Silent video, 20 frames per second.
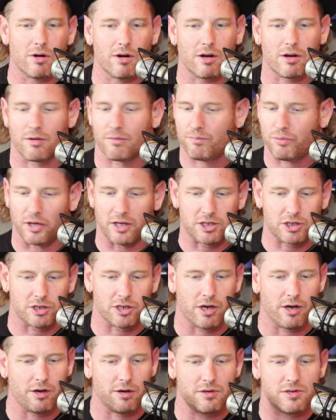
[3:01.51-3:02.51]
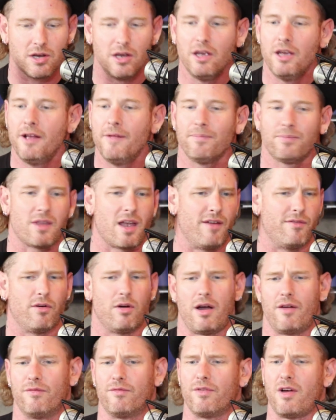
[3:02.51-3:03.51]
work or play shows,
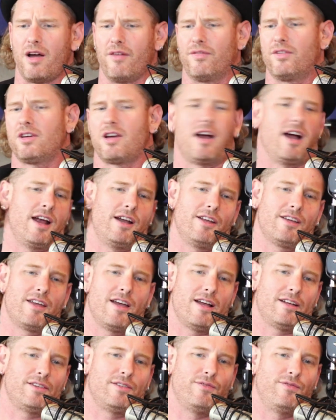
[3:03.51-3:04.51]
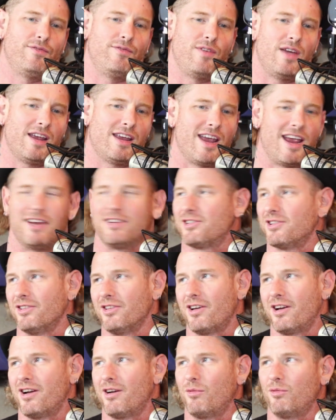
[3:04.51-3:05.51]
I've kind of got to
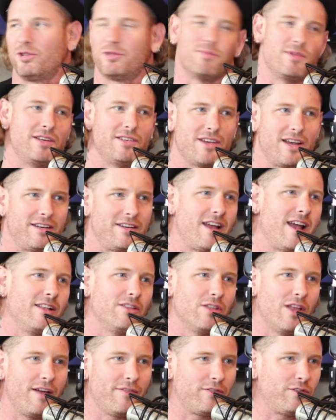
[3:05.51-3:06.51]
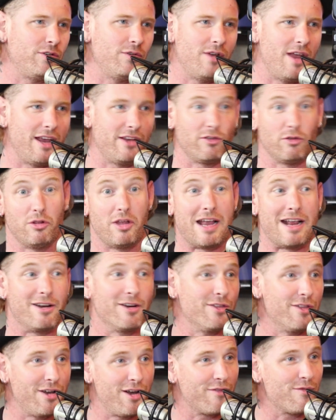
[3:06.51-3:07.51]
vacation there, which means I left 2 days
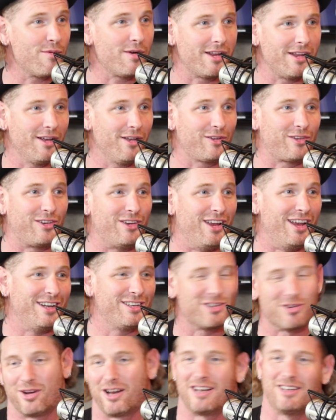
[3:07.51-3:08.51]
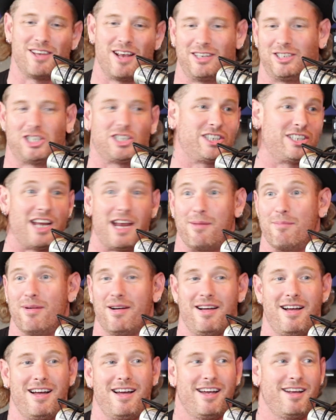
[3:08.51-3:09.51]
later than everybody else did, so I just stayed
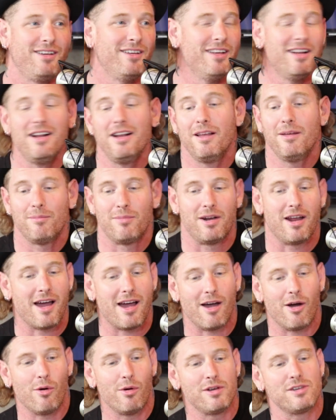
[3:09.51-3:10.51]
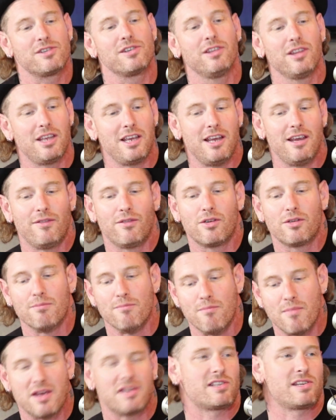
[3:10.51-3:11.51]
behind. But I always leave
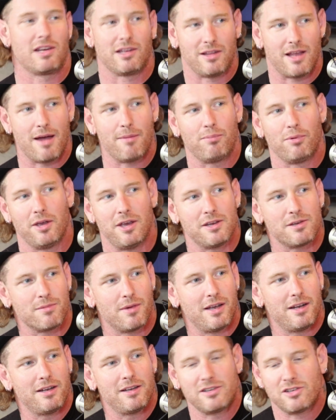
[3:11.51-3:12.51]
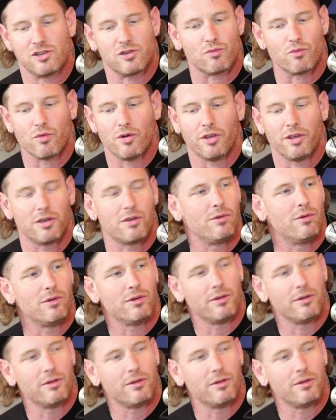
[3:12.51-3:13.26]
missing that place, man. It's just really